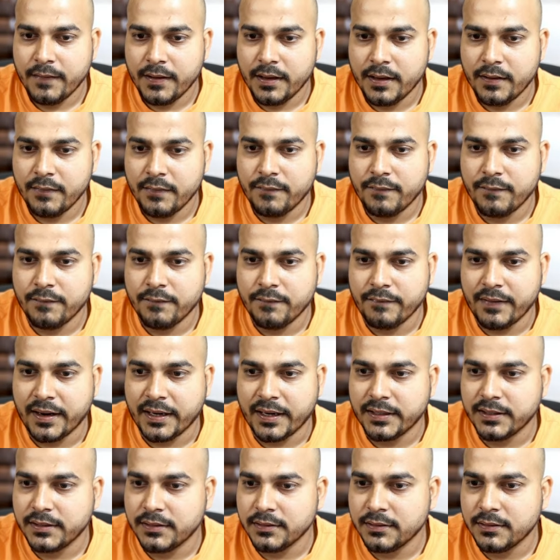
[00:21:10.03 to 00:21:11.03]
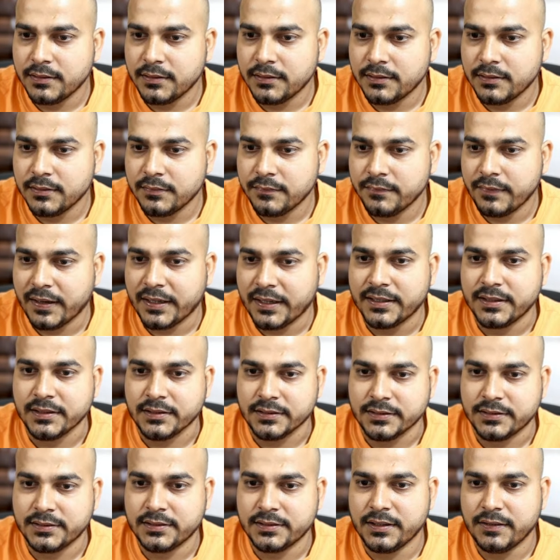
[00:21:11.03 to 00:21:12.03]
if vector
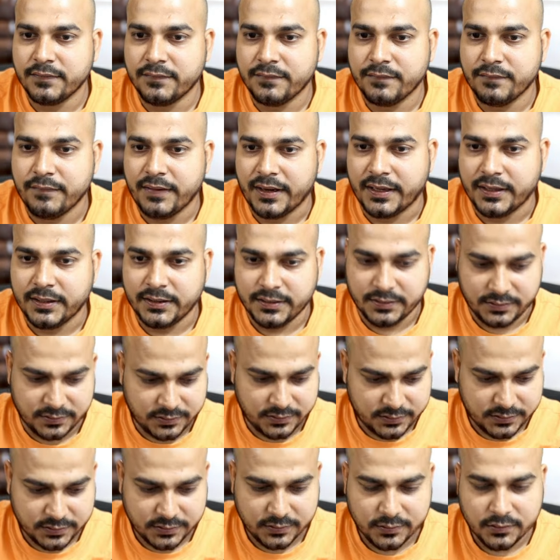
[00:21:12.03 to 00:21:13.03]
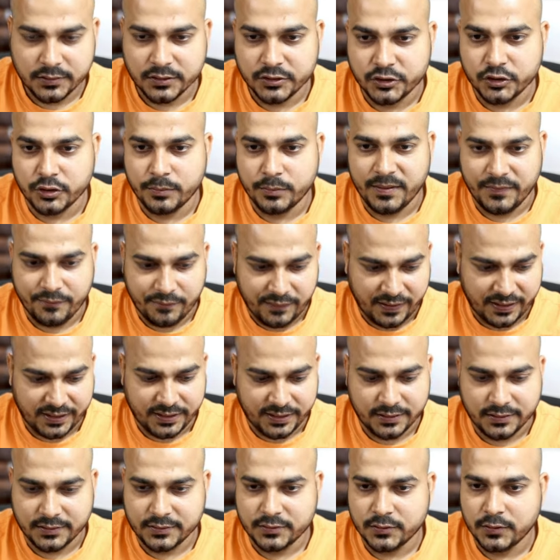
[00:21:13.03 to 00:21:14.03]
vectors if vectors it should be
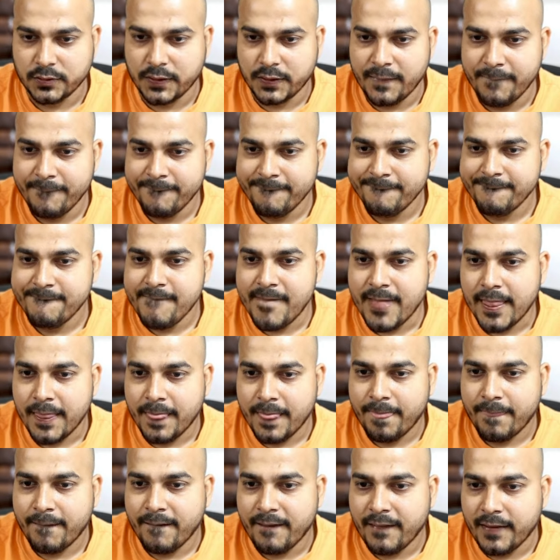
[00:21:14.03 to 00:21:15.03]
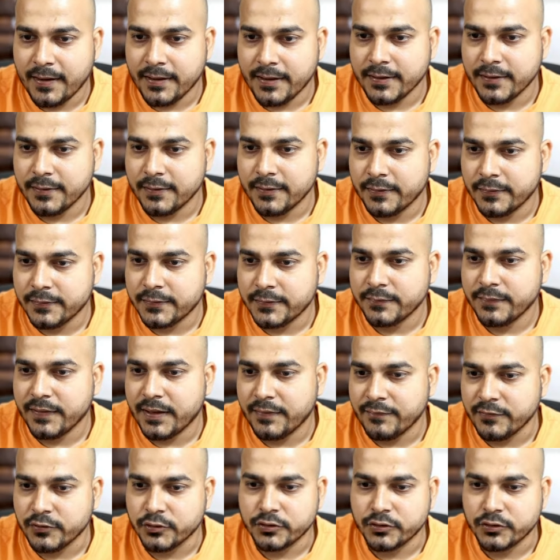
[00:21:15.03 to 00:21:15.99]
vectors okay and here also we have